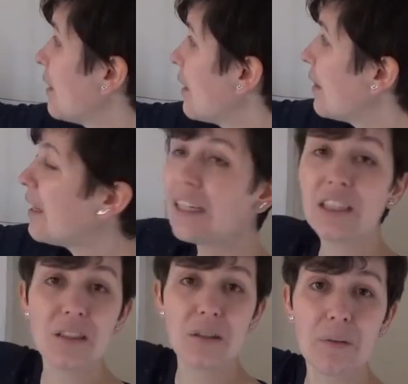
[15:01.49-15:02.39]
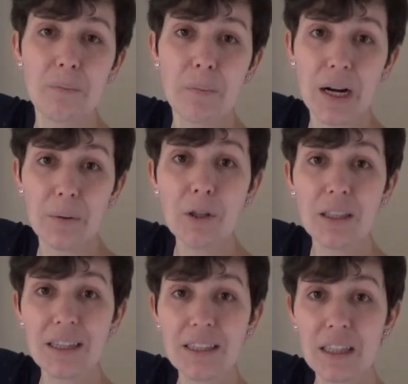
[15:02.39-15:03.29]
this variable
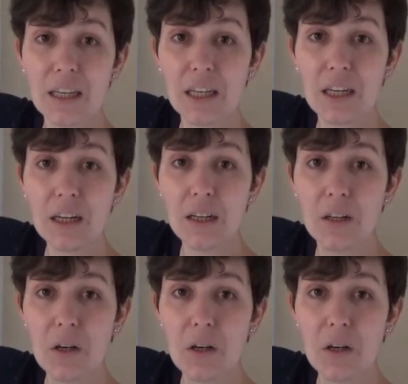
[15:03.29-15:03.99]
that is here